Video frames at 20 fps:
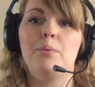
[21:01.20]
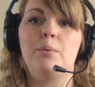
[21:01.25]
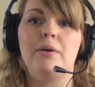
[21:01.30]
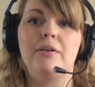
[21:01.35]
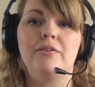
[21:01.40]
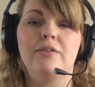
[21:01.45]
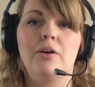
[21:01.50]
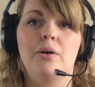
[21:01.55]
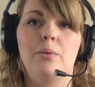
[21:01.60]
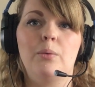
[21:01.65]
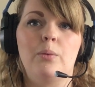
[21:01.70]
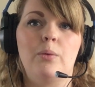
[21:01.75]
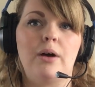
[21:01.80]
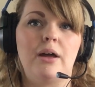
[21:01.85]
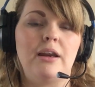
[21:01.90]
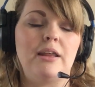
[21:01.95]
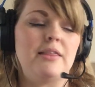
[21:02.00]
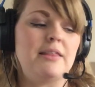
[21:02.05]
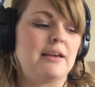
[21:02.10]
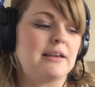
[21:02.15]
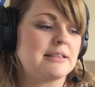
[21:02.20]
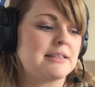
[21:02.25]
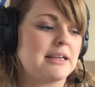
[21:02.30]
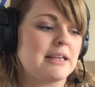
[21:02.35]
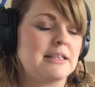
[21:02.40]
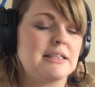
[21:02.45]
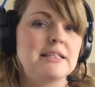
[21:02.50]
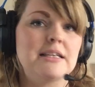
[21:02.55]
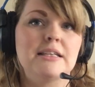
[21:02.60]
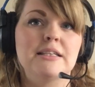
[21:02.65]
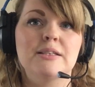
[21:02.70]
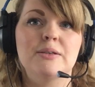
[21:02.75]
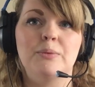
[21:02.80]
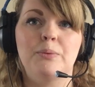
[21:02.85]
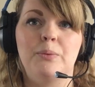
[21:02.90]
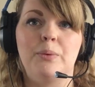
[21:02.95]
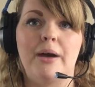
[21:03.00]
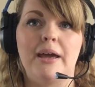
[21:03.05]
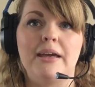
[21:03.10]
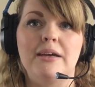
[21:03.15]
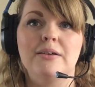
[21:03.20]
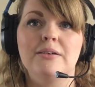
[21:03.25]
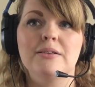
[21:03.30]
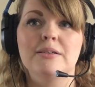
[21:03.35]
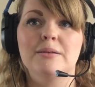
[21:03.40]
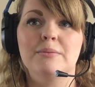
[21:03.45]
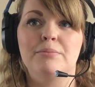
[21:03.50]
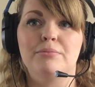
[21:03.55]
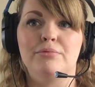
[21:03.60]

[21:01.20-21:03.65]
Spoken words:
we've got 1 in that sentence. Whales